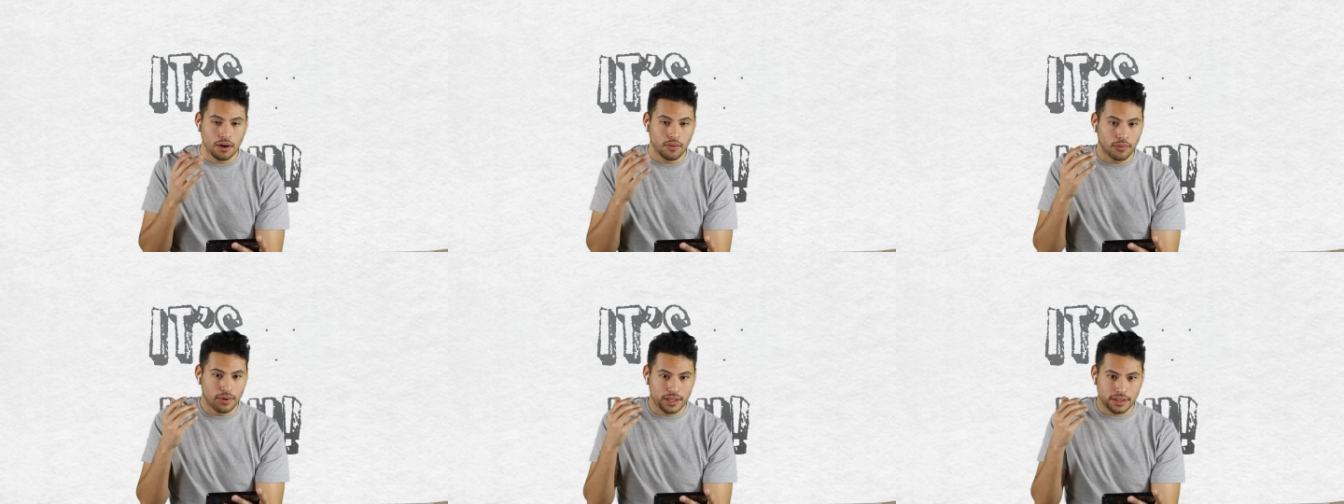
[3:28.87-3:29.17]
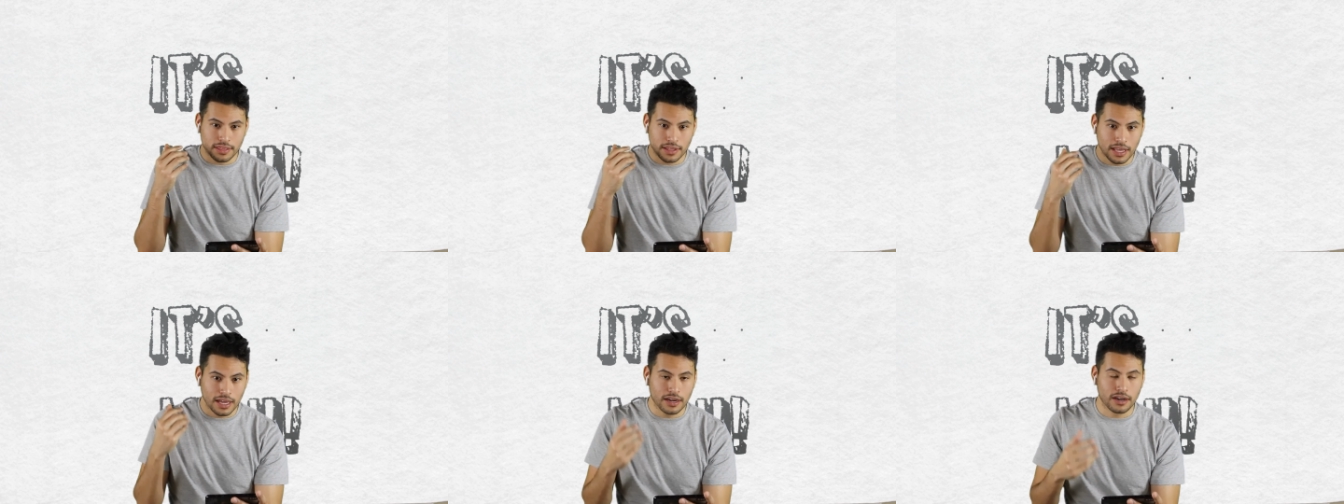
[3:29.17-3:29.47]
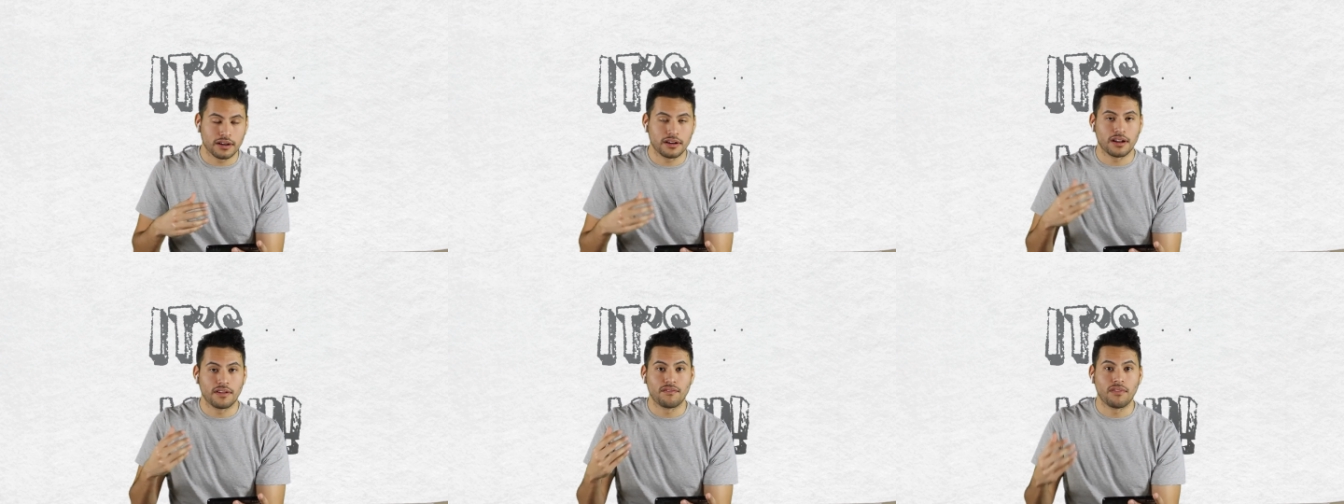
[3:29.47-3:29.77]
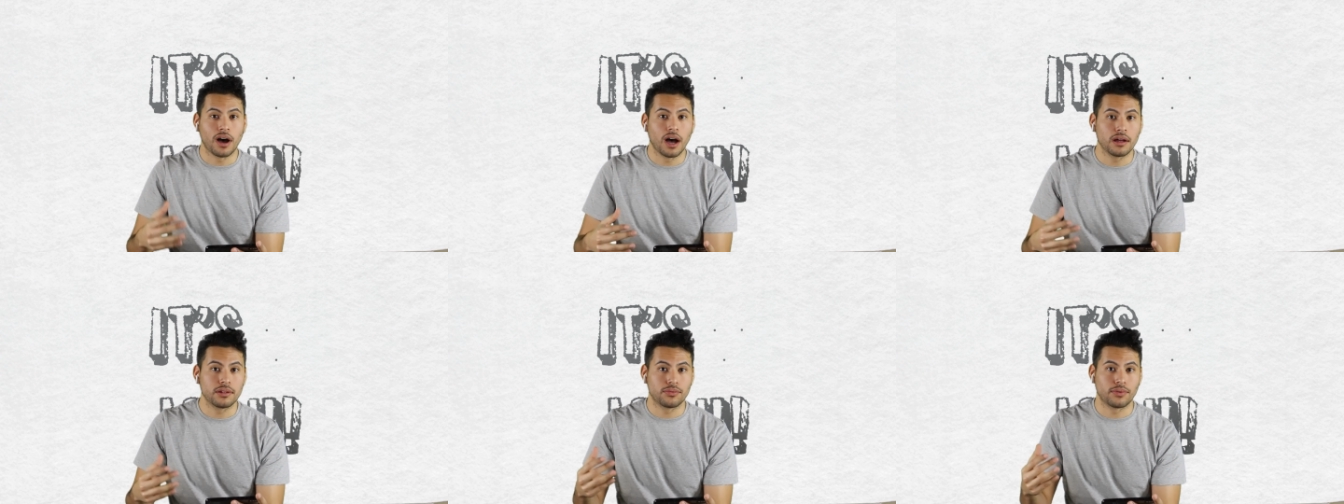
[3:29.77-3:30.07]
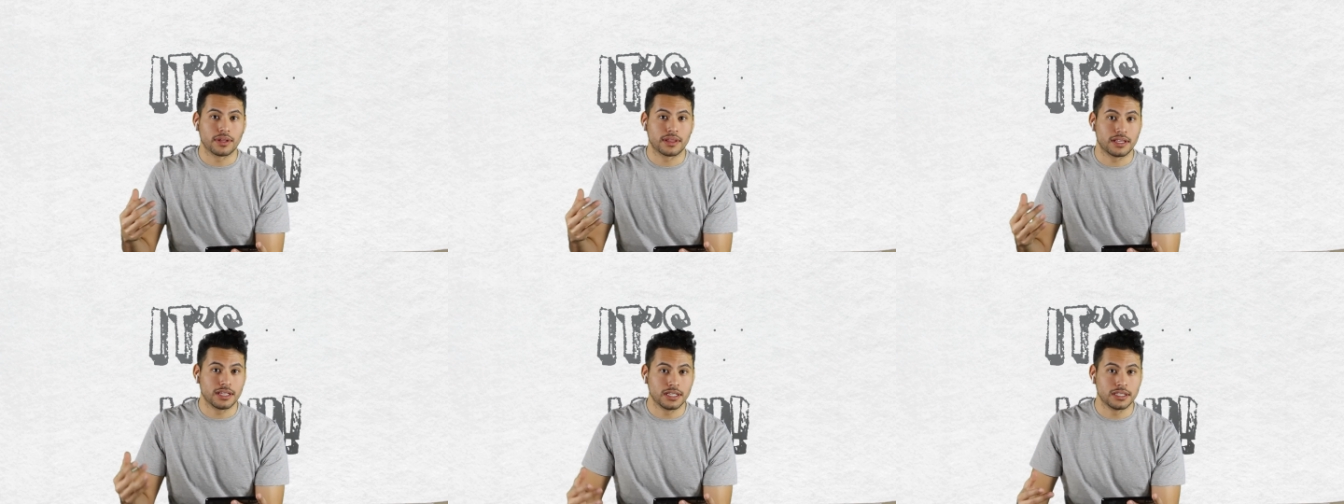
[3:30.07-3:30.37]
with getting
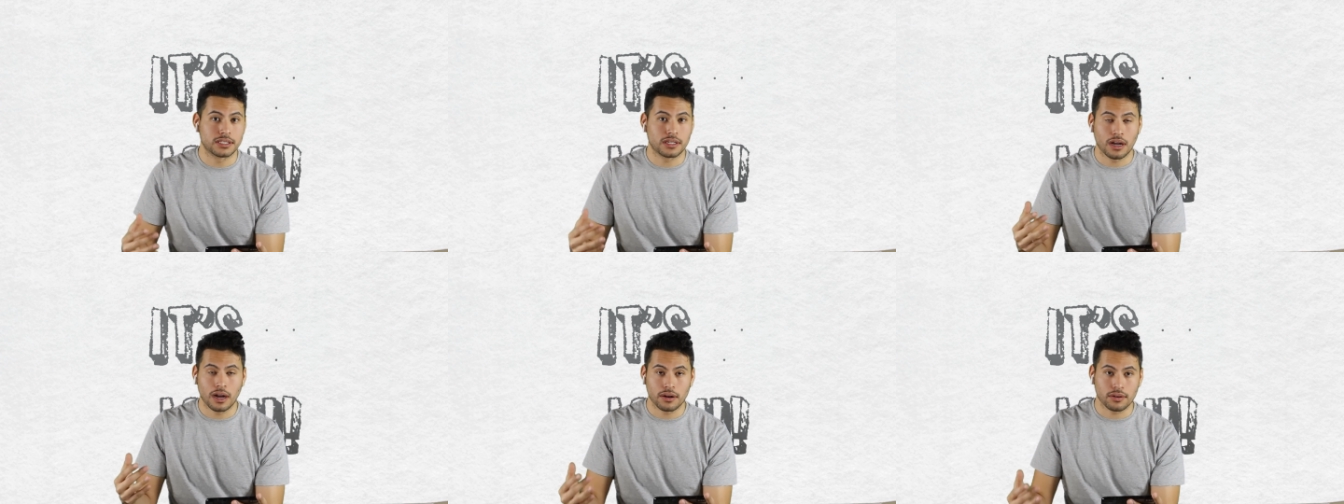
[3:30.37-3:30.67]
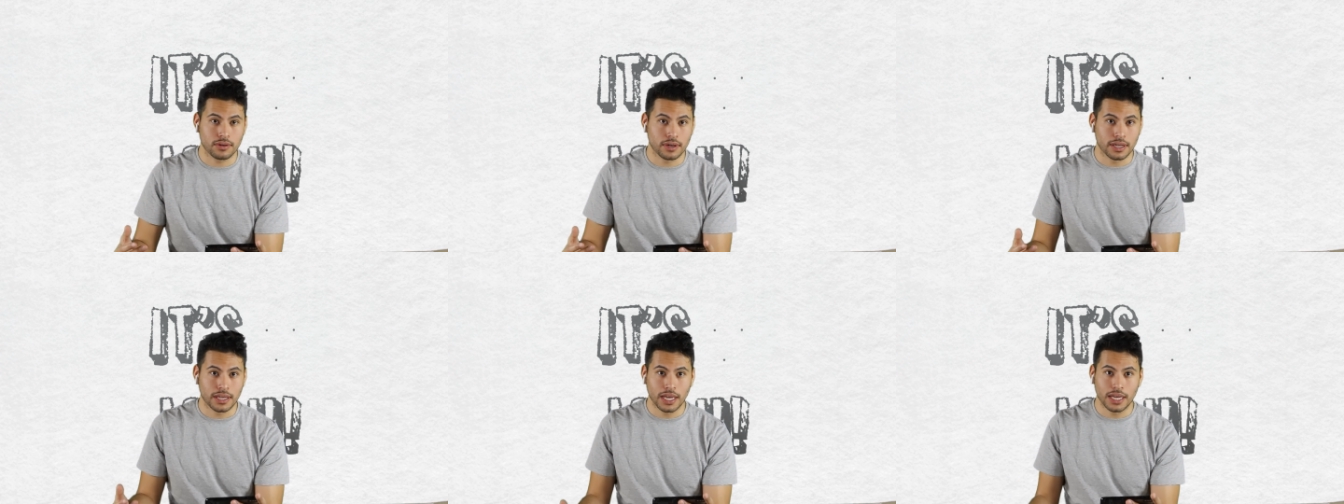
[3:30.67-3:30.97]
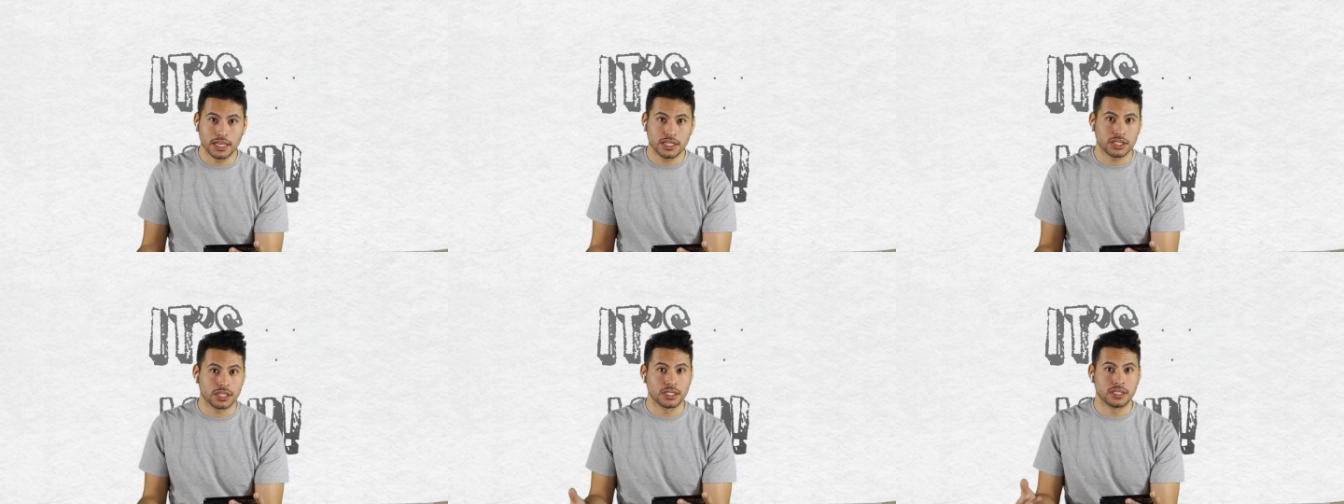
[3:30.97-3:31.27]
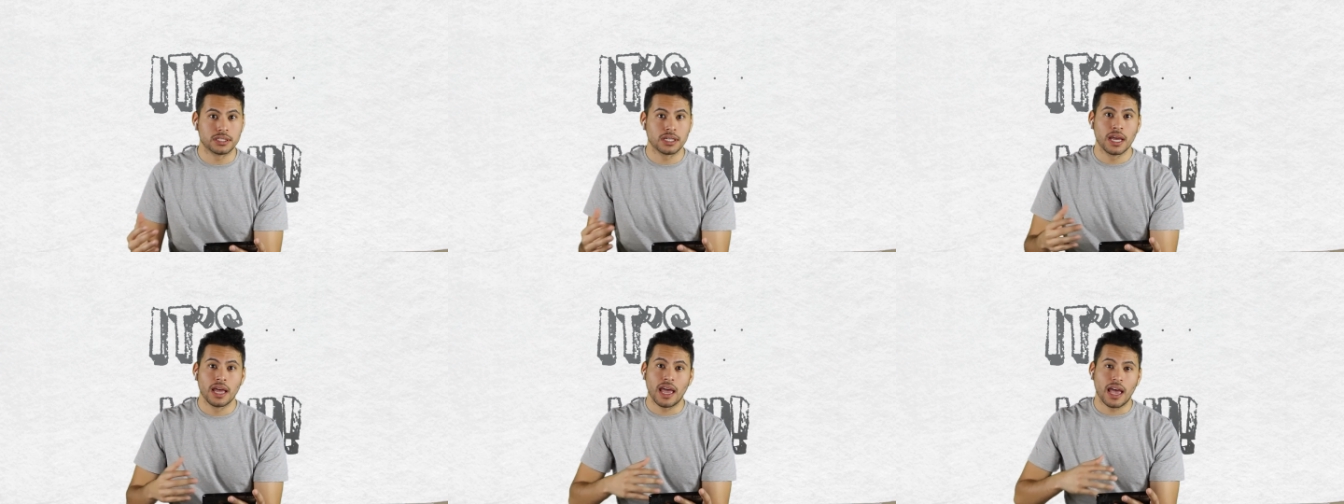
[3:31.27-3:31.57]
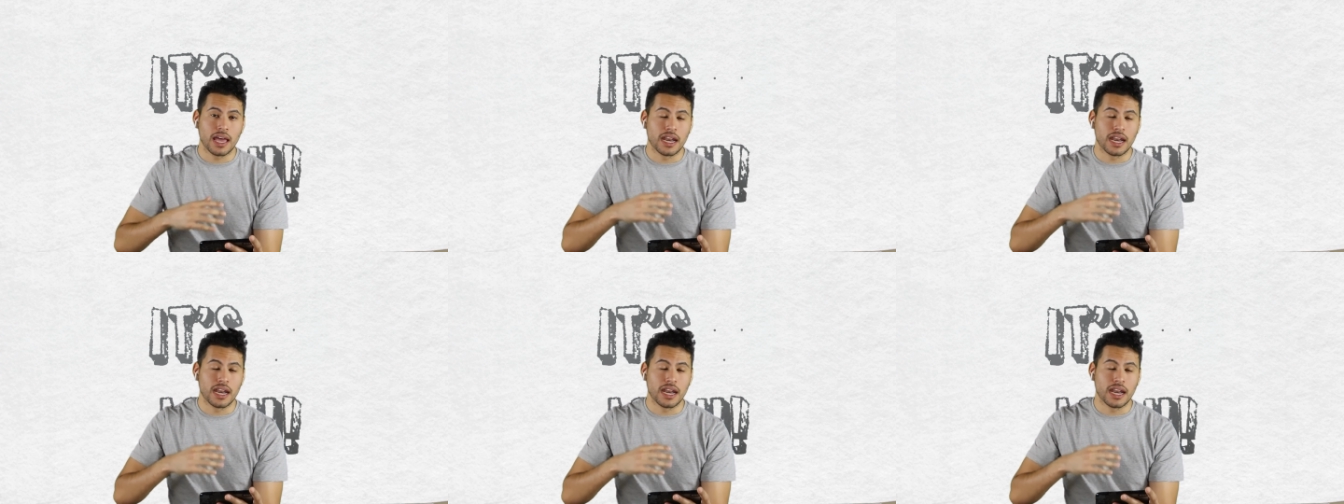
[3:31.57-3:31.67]
involved with these congregations.